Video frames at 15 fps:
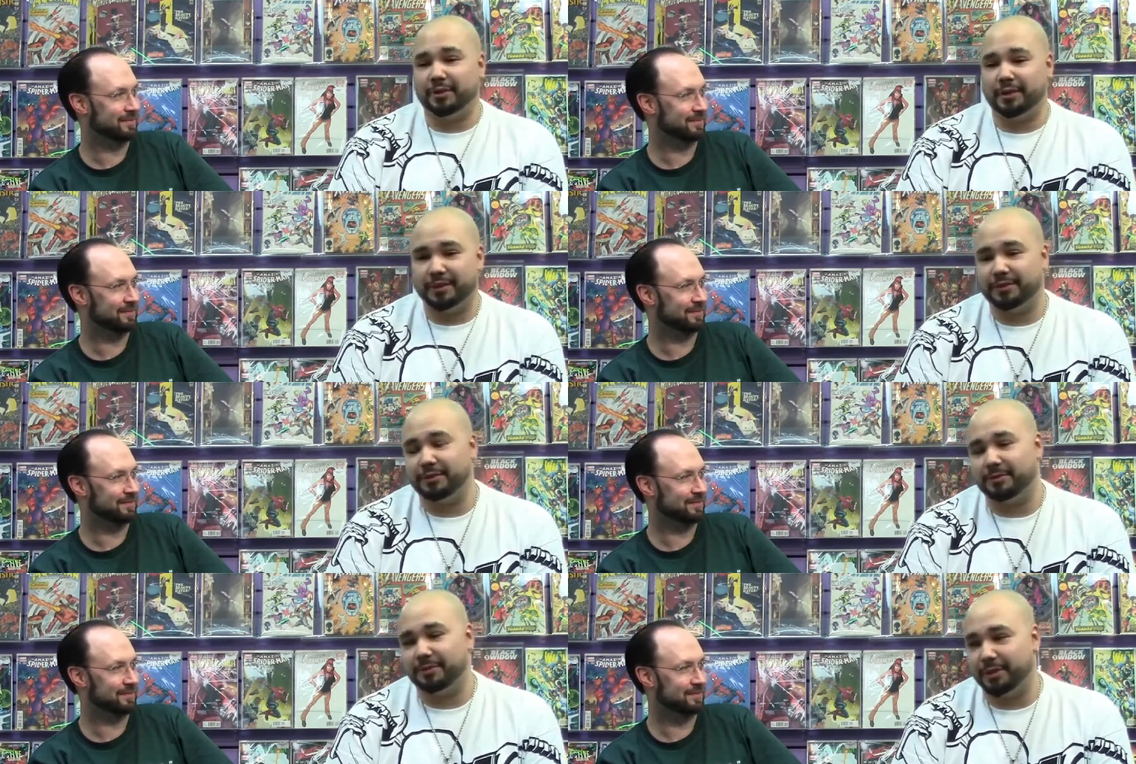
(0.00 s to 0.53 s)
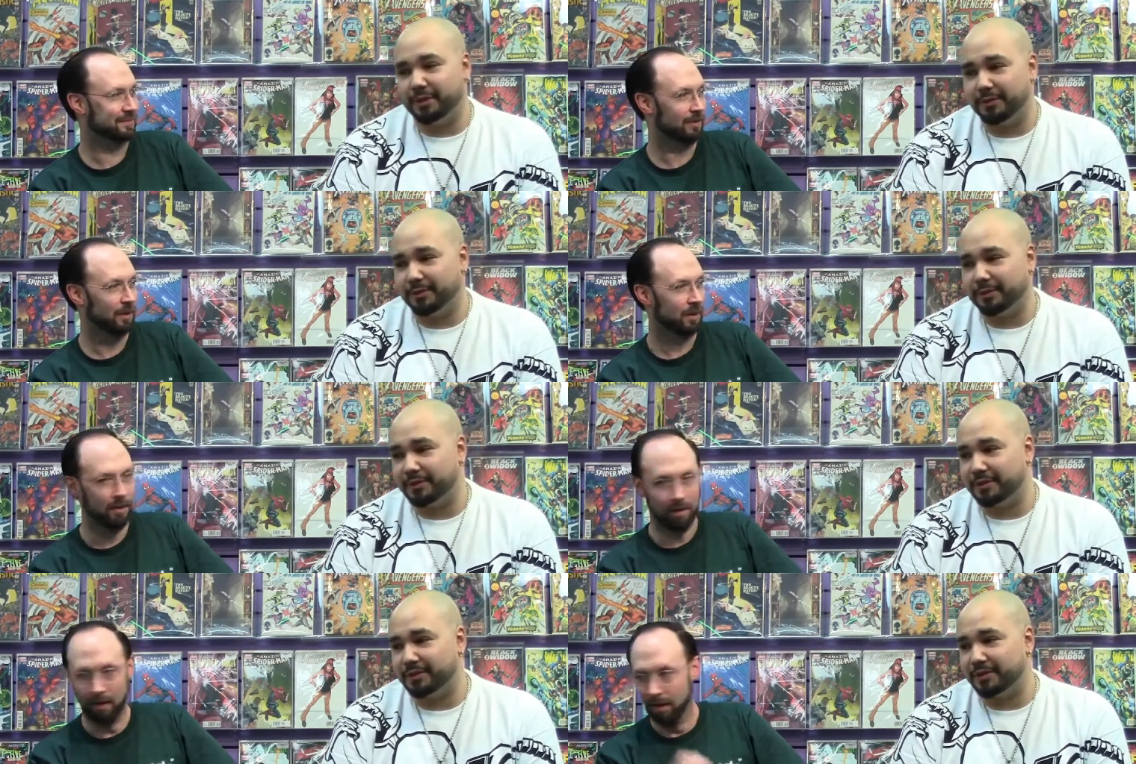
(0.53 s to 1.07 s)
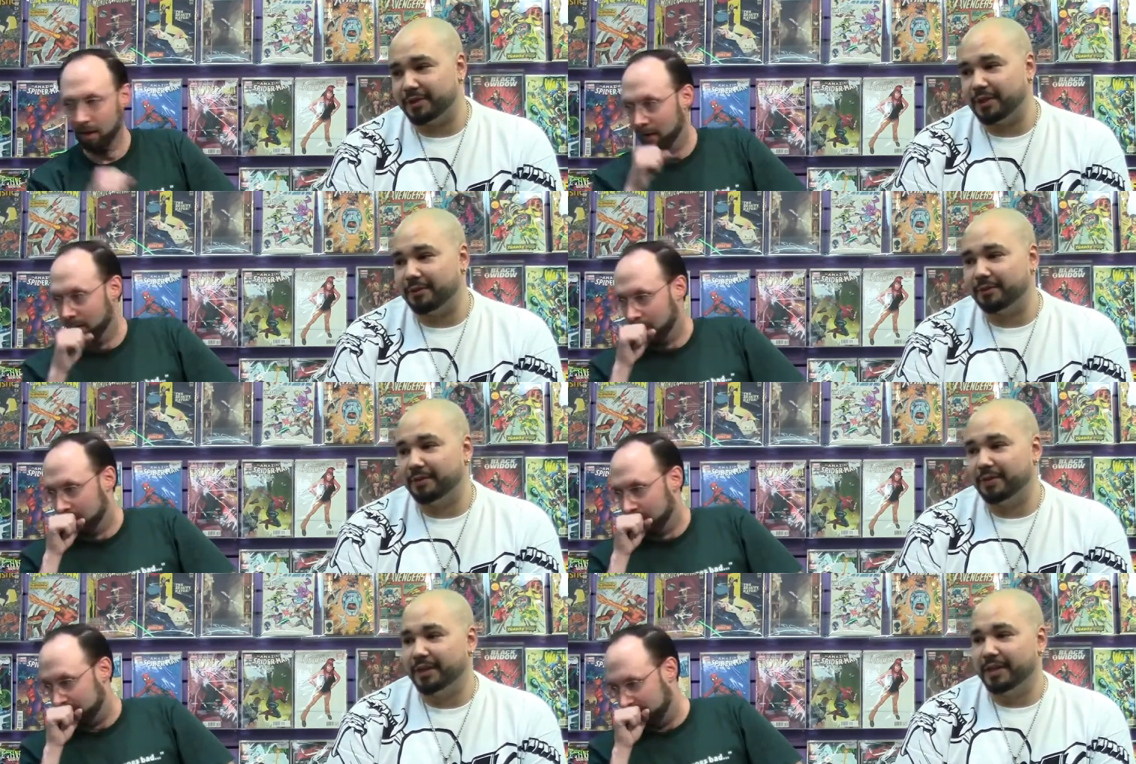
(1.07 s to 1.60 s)
Speaker 1: uh, superheroes and
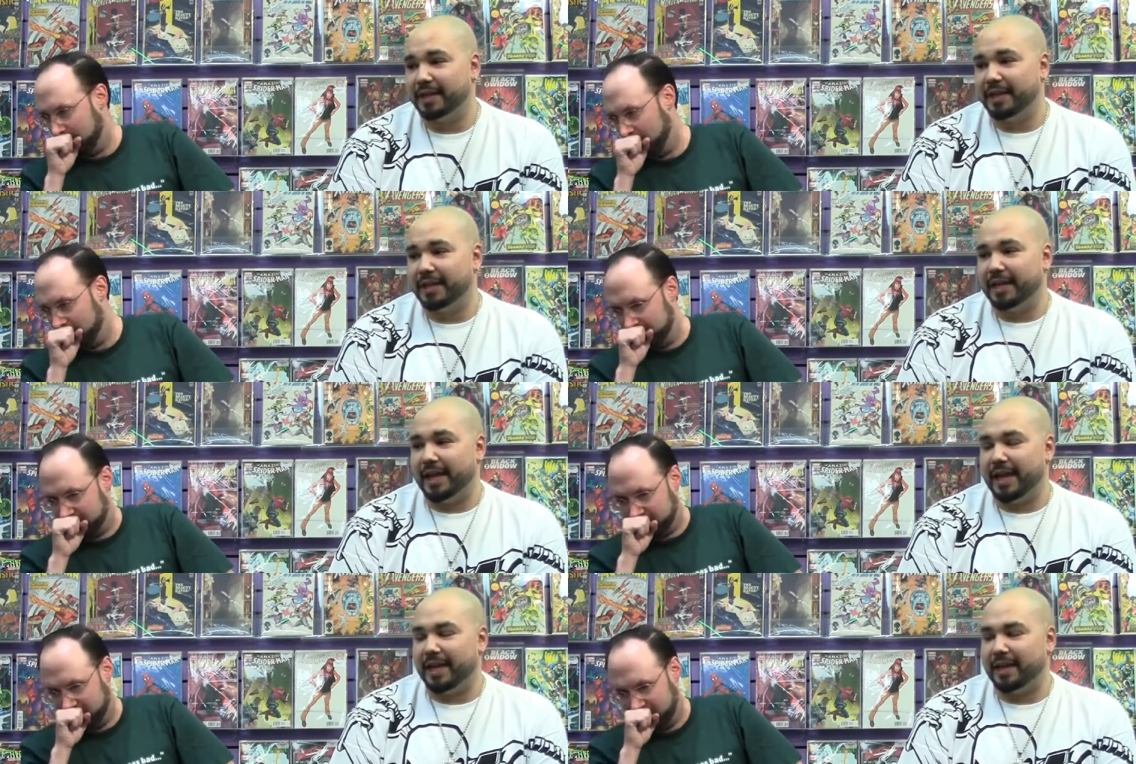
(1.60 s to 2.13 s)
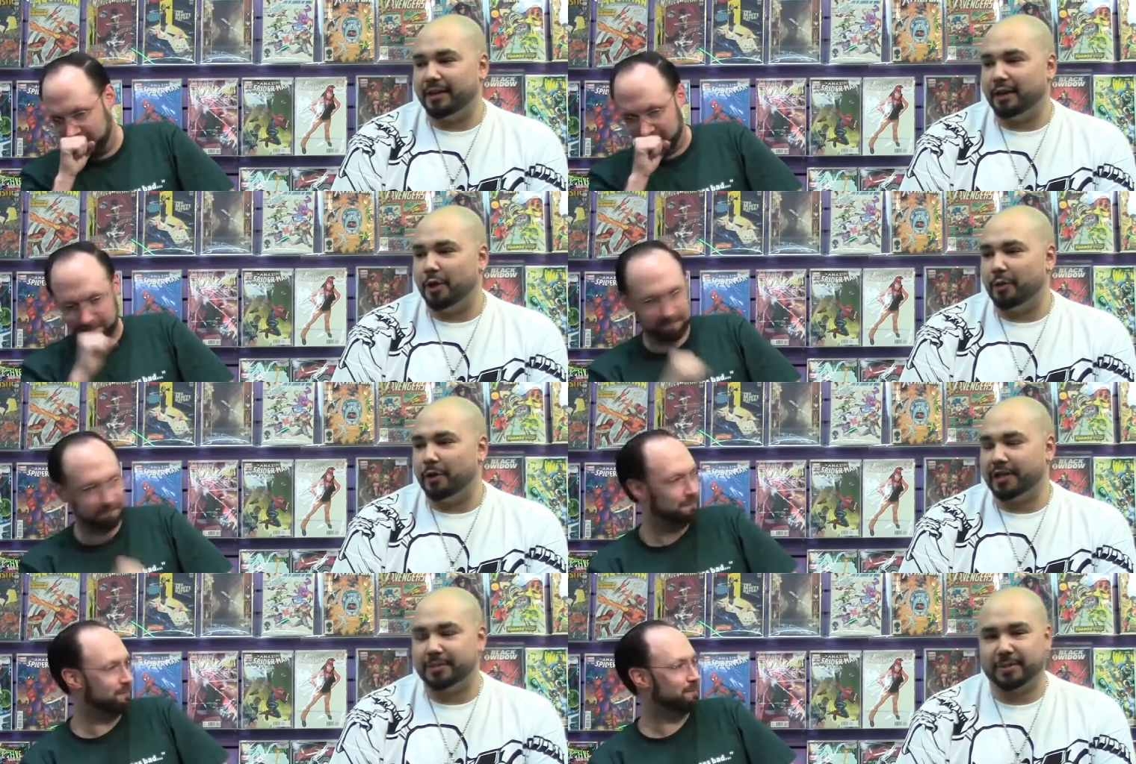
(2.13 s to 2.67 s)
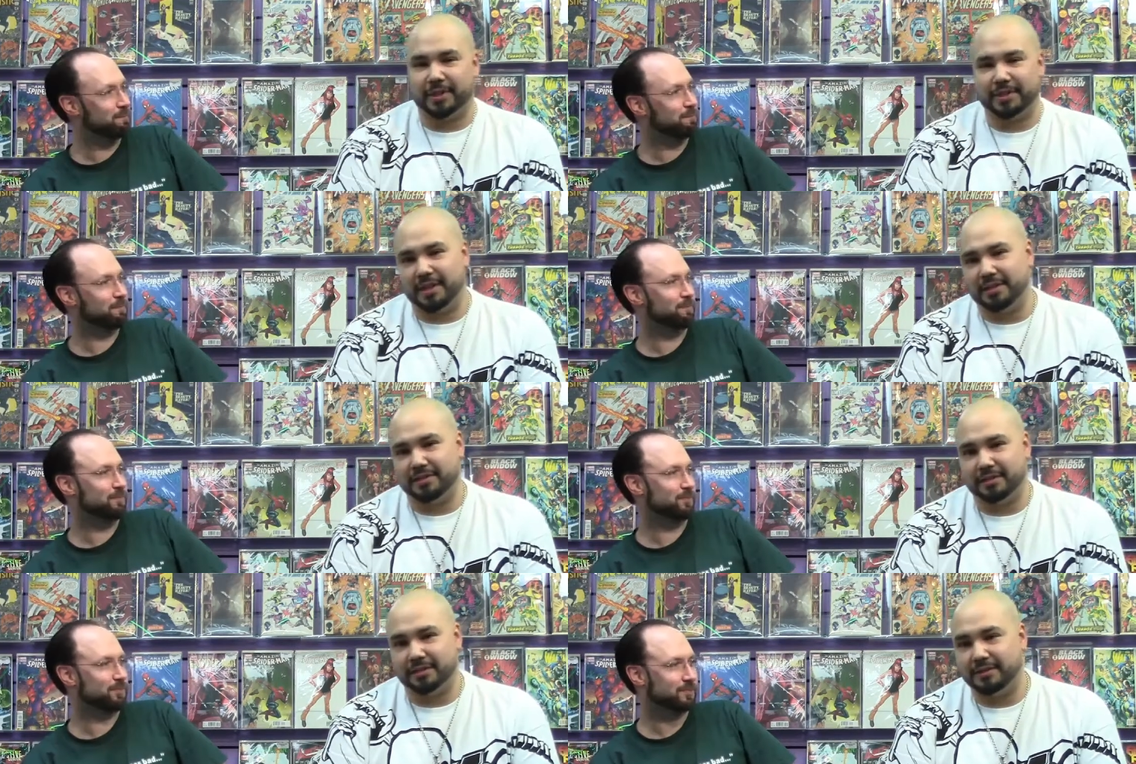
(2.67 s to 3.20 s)
stuff and low
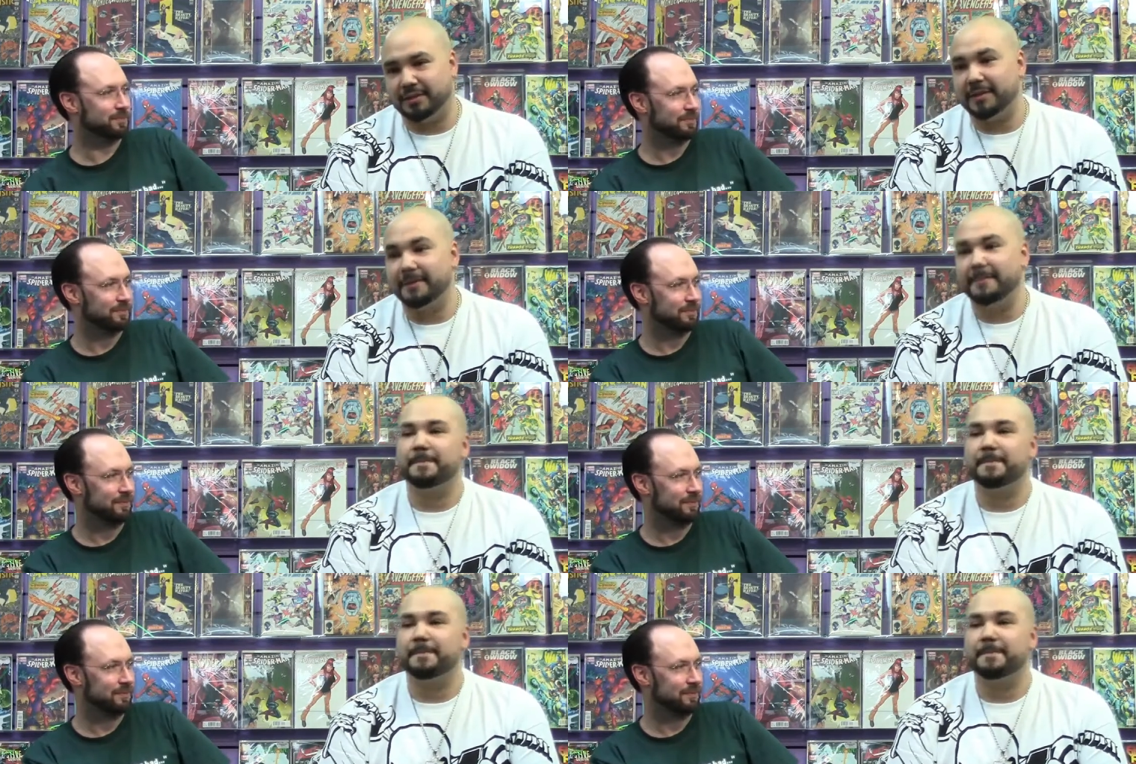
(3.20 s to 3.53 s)
expectations.